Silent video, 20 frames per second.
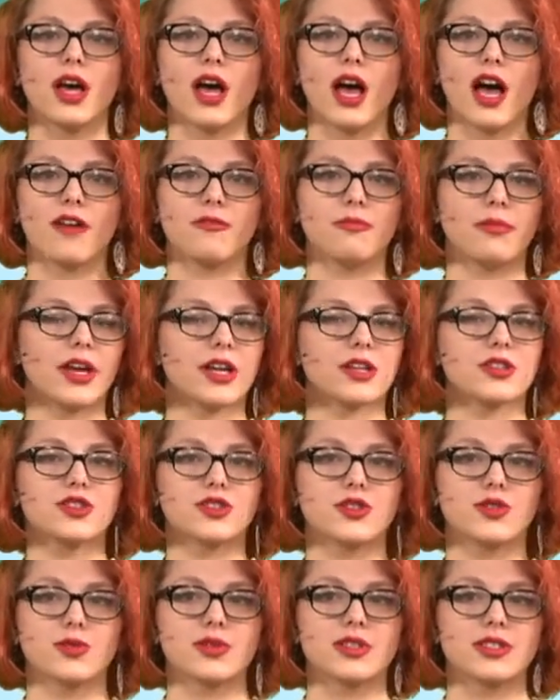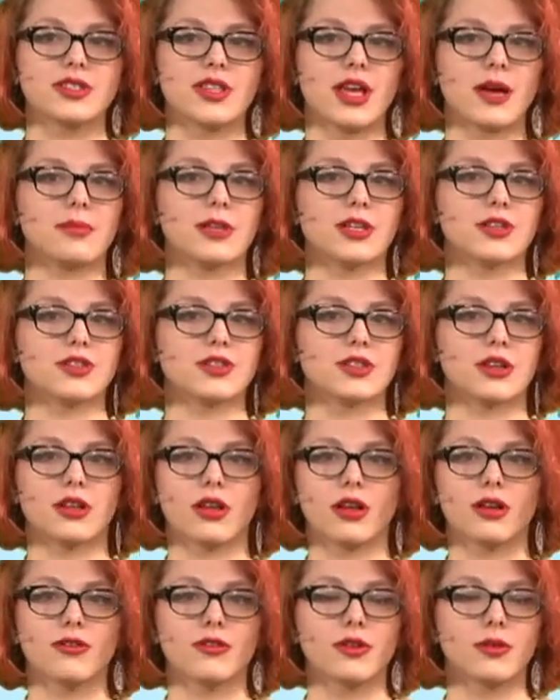I've managed to establish a
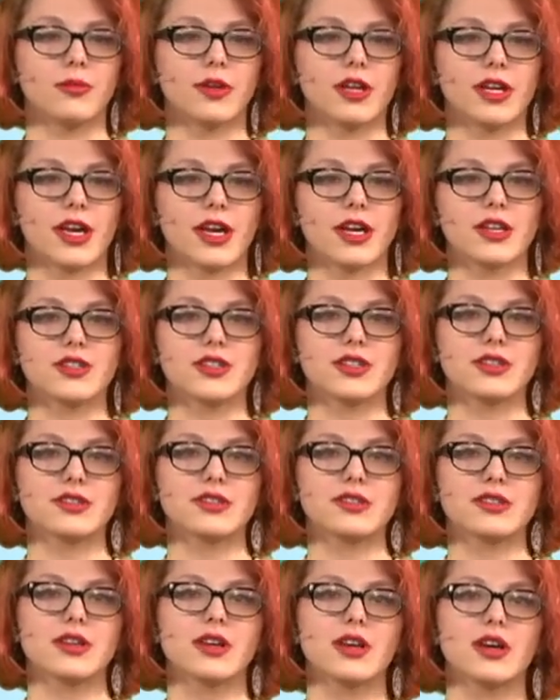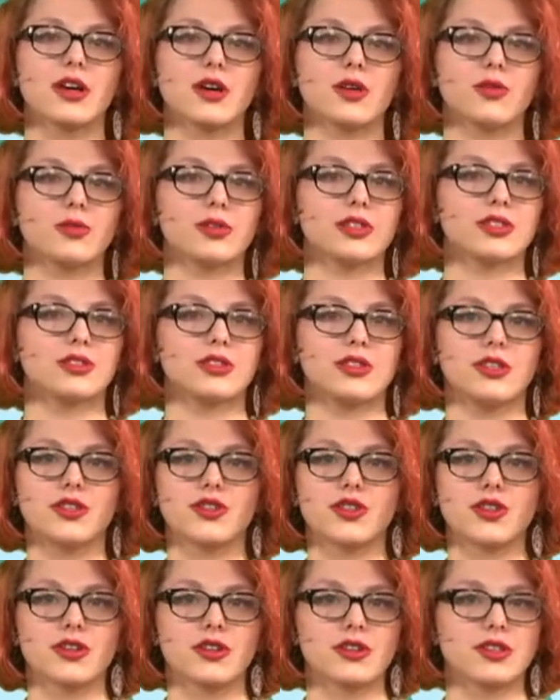lot of communications with
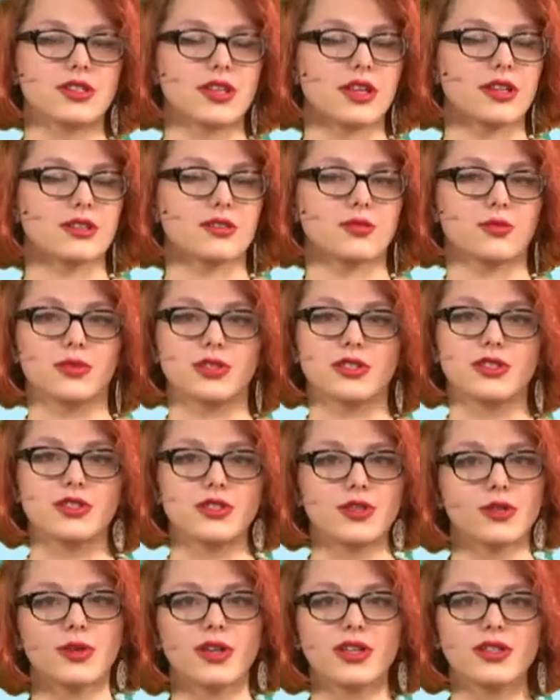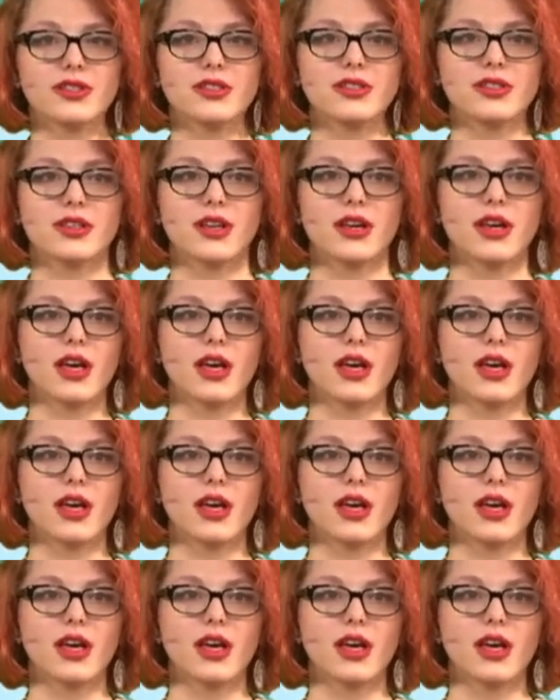teachers and with students.